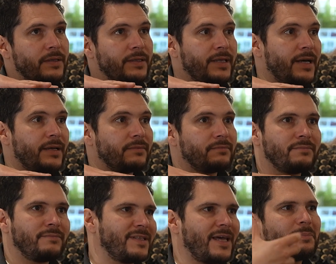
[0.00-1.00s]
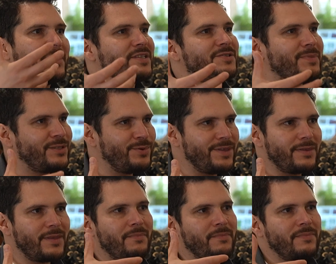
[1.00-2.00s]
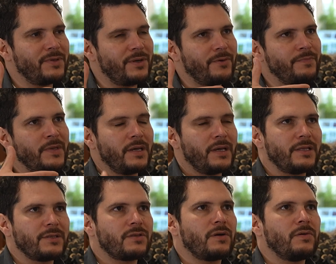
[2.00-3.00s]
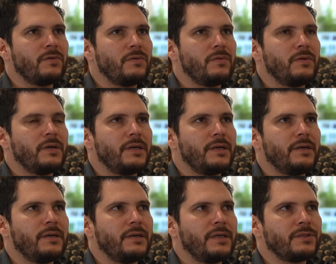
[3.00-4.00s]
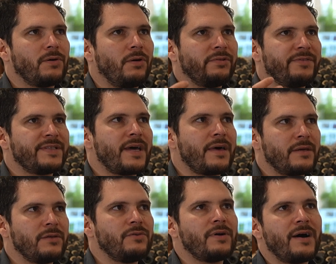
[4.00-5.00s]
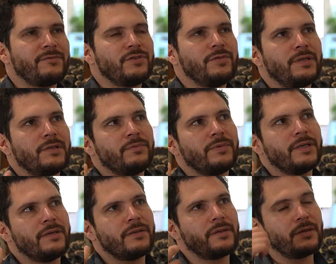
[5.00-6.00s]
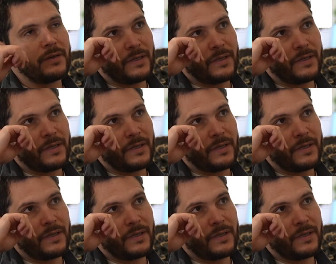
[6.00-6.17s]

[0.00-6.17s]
that bridge between them, and so all of a sudden you have to deal with